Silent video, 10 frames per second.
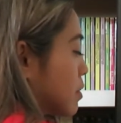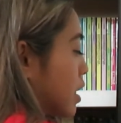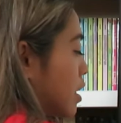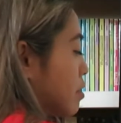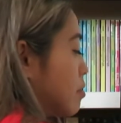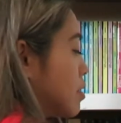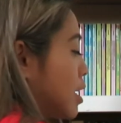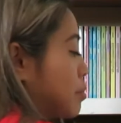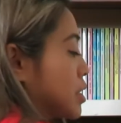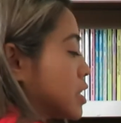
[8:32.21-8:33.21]
Okay,
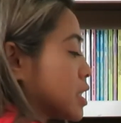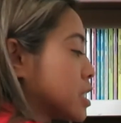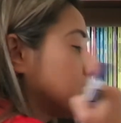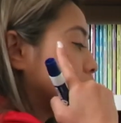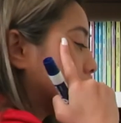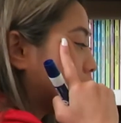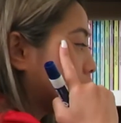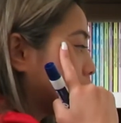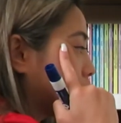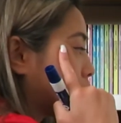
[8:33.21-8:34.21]
now put 16 in your
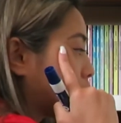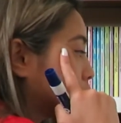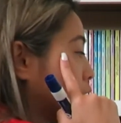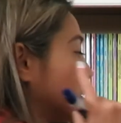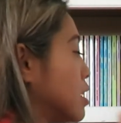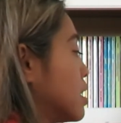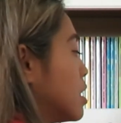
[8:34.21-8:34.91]
head and count on